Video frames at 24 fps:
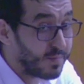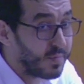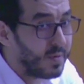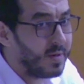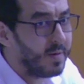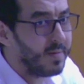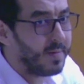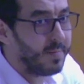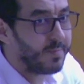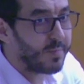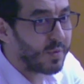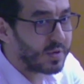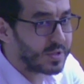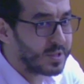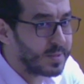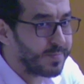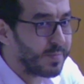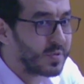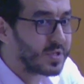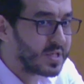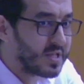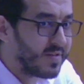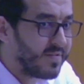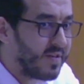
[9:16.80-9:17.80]
important
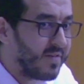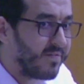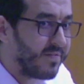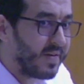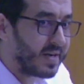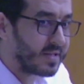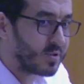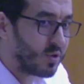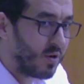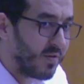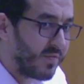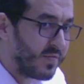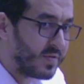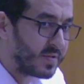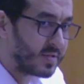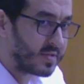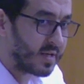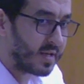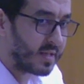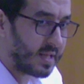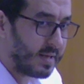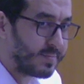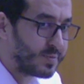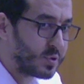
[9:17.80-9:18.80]
positive effects of
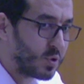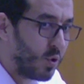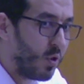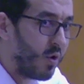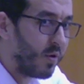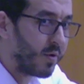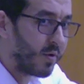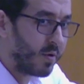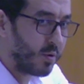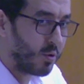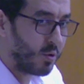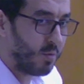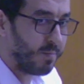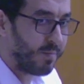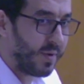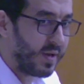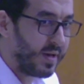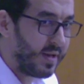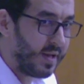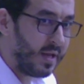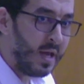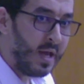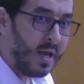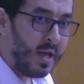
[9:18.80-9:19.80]
startups or a
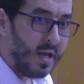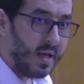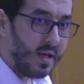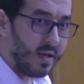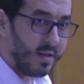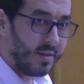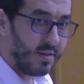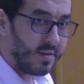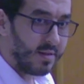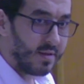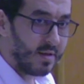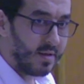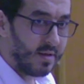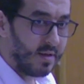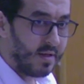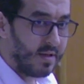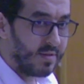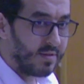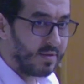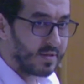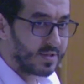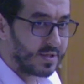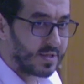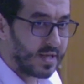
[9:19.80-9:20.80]
company in
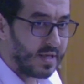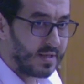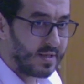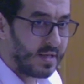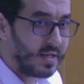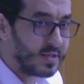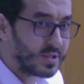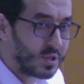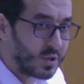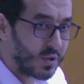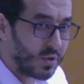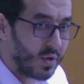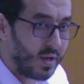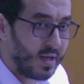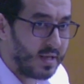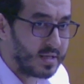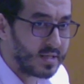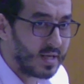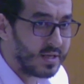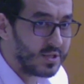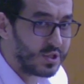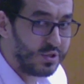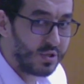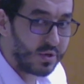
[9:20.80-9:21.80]
the society. It's
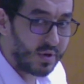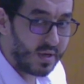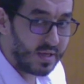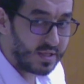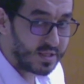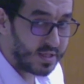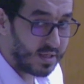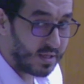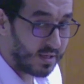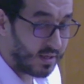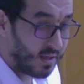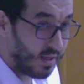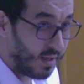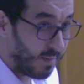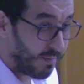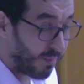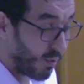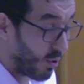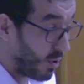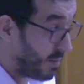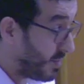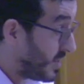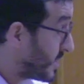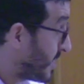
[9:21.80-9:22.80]
create and generating
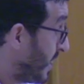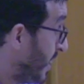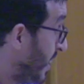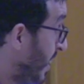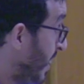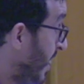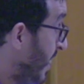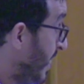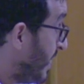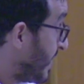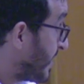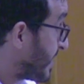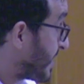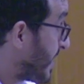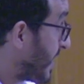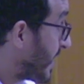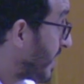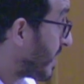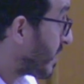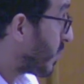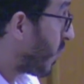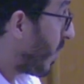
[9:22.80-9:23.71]
employment. The second